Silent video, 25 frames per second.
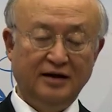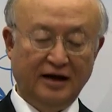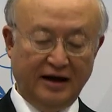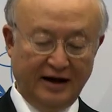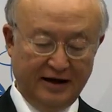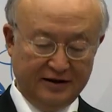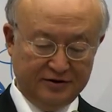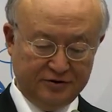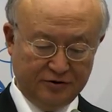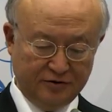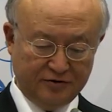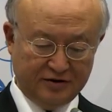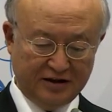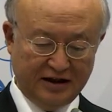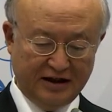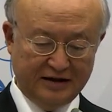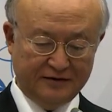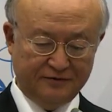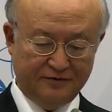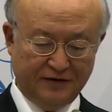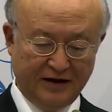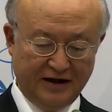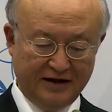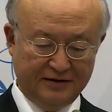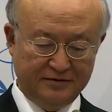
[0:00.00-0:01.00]
and to
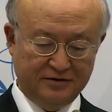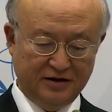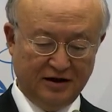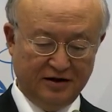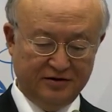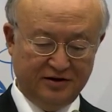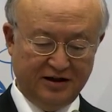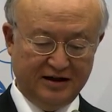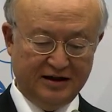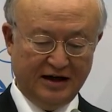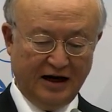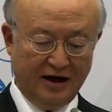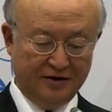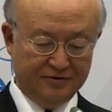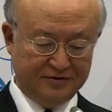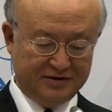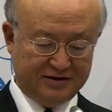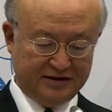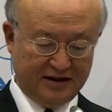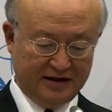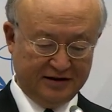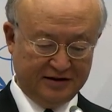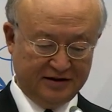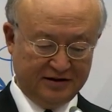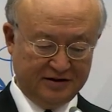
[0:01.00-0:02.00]
clarify the
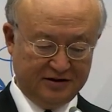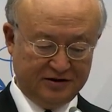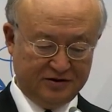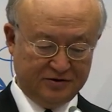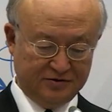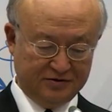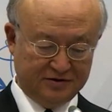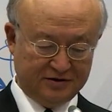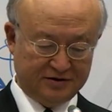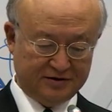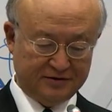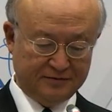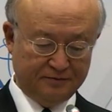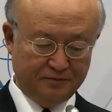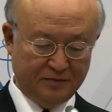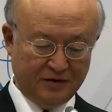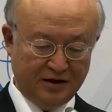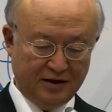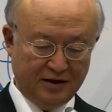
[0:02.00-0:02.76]
outstanding issues.